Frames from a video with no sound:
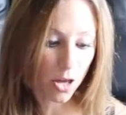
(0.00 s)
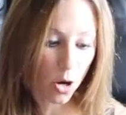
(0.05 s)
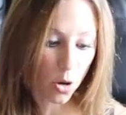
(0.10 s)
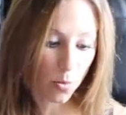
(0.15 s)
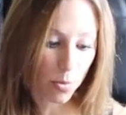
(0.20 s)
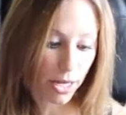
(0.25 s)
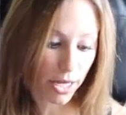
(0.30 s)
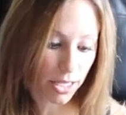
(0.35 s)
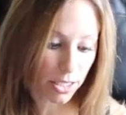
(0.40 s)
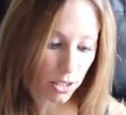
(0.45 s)
though,
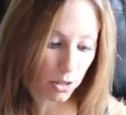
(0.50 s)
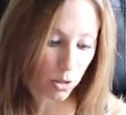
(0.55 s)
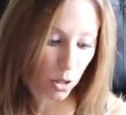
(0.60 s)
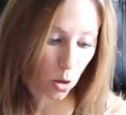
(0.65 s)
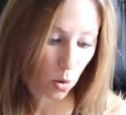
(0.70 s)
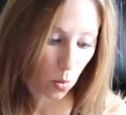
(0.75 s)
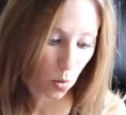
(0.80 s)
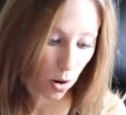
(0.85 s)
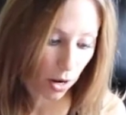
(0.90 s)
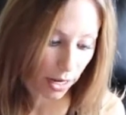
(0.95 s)
because you
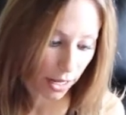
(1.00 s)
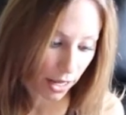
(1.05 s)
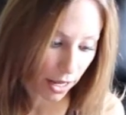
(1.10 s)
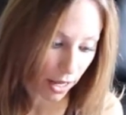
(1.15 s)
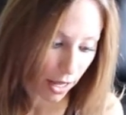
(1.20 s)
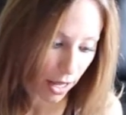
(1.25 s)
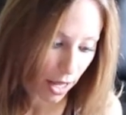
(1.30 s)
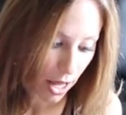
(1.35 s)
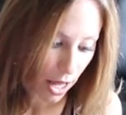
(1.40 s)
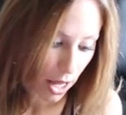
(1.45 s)
don't want
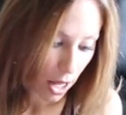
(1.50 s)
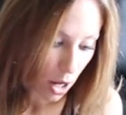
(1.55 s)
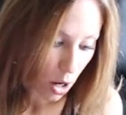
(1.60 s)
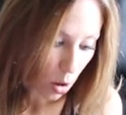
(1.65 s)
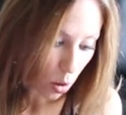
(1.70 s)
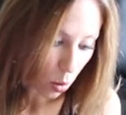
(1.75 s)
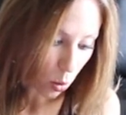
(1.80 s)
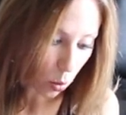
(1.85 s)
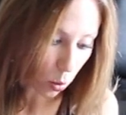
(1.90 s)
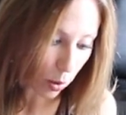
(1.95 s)
to
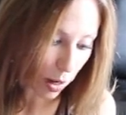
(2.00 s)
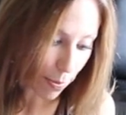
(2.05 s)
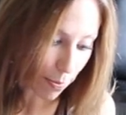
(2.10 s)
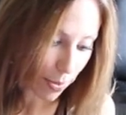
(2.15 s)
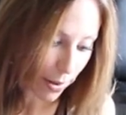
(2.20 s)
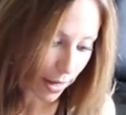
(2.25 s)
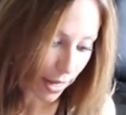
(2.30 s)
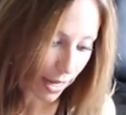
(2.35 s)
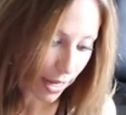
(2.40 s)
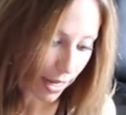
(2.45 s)

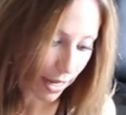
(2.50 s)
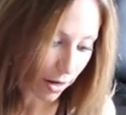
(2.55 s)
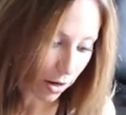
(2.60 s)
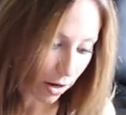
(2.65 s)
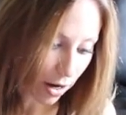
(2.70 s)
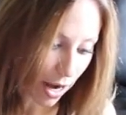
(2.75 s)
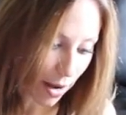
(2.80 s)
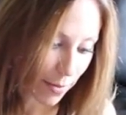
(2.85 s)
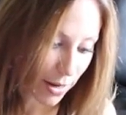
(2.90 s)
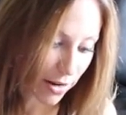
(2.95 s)
rip it,
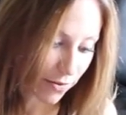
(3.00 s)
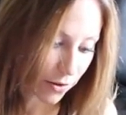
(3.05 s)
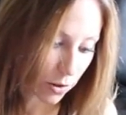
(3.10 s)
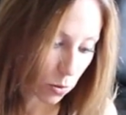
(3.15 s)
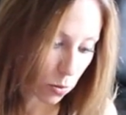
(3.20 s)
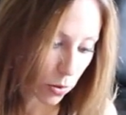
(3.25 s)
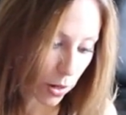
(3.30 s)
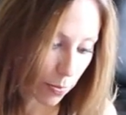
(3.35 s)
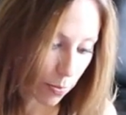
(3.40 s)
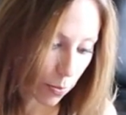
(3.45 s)
or, I mean, if
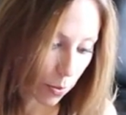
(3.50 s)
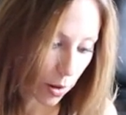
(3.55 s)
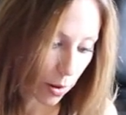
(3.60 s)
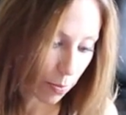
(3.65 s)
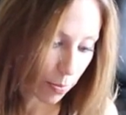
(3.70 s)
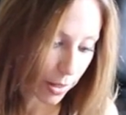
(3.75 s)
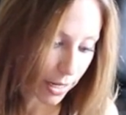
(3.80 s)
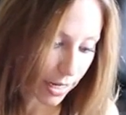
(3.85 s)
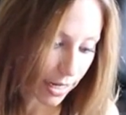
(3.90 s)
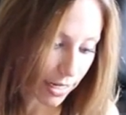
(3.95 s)
you rip
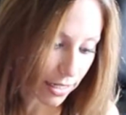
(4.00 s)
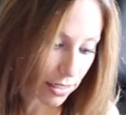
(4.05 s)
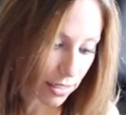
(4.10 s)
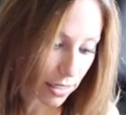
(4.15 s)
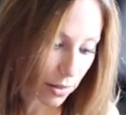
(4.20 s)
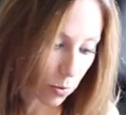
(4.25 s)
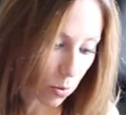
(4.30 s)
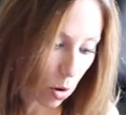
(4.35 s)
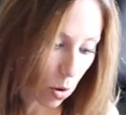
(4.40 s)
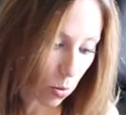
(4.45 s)
a piece,
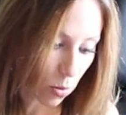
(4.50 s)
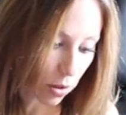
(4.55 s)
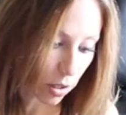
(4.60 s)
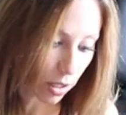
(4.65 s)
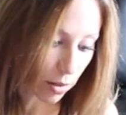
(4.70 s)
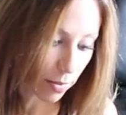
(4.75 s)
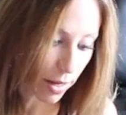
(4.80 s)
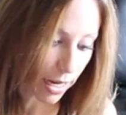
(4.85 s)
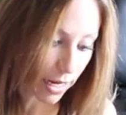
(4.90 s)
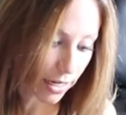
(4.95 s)
it won't
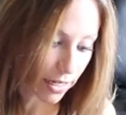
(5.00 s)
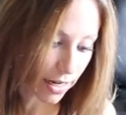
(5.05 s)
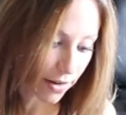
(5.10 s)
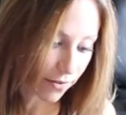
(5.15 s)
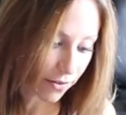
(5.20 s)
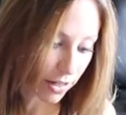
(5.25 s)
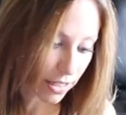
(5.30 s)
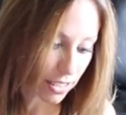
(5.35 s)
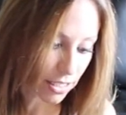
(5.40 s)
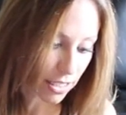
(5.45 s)
really make a
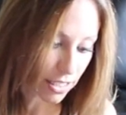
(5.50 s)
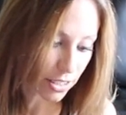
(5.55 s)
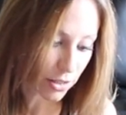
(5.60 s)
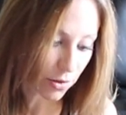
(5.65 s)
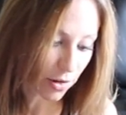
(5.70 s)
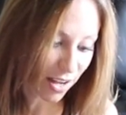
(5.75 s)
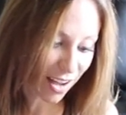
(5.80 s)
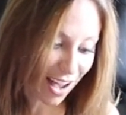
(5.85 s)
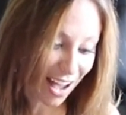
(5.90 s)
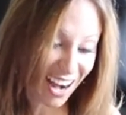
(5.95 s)
difference because you
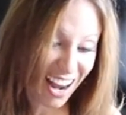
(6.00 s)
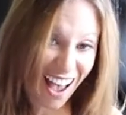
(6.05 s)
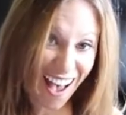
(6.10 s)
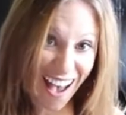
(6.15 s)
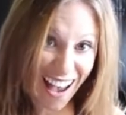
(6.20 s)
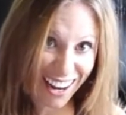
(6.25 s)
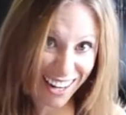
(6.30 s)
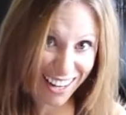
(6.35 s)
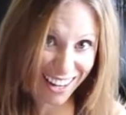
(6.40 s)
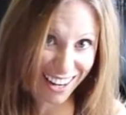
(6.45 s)
can kind of
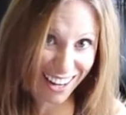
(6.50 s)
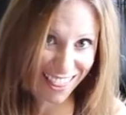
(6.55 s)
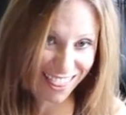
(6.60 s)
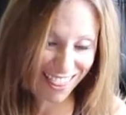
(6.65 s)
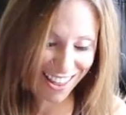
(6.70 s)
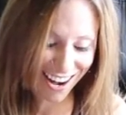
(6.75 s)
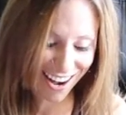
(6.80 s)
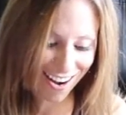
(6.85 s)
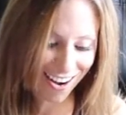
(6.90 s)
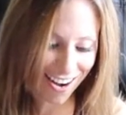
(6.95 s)
hide it in
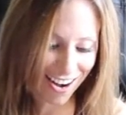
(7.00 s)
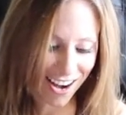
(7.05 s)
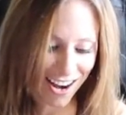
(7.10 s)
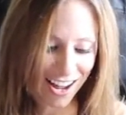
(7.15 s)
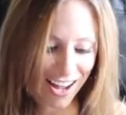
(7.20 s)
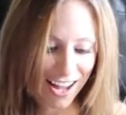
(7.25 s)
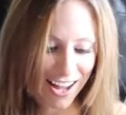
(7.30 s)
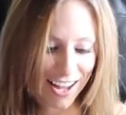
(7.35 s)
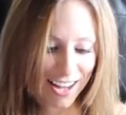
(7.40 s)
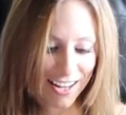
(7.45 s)
there.
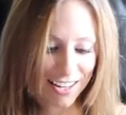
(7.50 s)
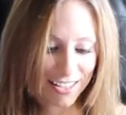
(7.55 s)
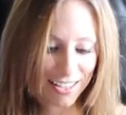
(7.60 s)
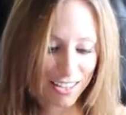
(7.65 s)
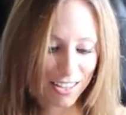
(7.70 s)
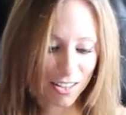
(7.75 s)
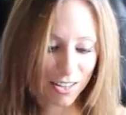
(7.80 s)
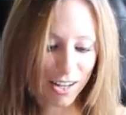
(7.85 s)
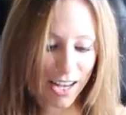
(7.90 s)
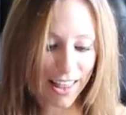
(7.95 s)

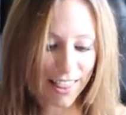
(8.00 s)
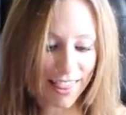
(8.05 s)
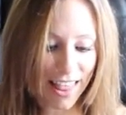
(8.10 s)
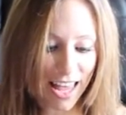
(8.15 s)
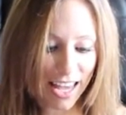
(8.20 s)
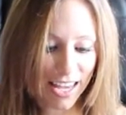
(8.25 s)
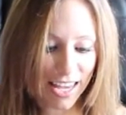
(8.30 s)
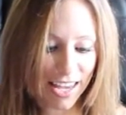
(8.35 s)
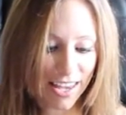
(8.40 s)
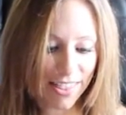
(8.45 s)
So you'll get
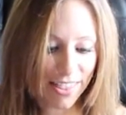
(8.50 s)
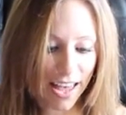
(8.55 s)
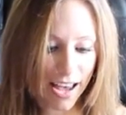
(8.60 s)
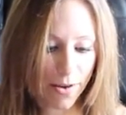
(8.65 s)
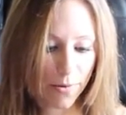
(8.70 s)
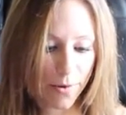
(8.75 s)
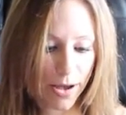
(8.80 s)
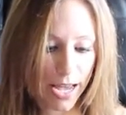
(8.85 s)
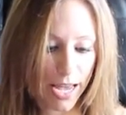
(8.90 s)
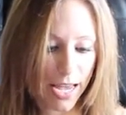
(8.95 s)
lucky in
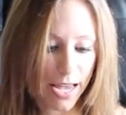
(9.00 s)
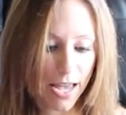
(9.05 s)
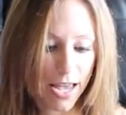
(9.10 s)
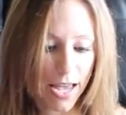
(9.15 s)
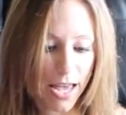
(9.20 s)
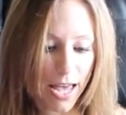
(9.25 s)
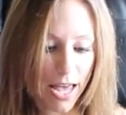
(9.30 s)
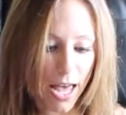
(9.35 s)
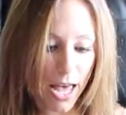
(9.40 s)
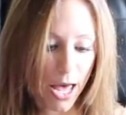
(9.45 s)
that way.
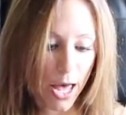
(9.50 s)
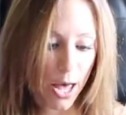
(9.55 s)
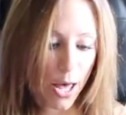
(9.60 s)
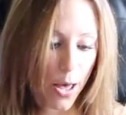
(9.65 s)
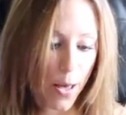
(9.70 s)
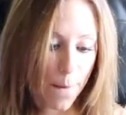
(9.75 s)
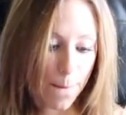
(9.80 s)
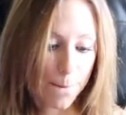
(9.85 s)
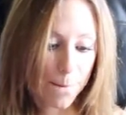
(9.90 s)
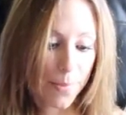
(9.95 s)

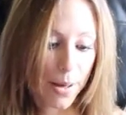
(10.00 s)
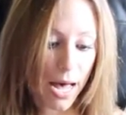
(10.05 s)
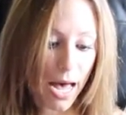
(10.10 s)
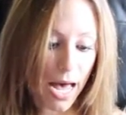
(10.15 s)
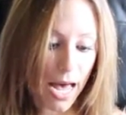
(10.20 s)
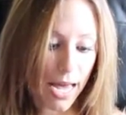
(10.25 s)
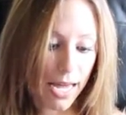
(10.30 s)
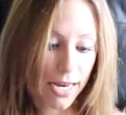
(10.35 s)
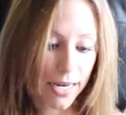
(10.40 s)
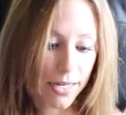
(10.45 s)

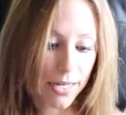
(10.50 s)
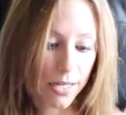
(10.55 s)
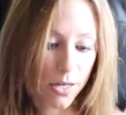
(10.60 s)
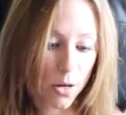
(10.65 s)
But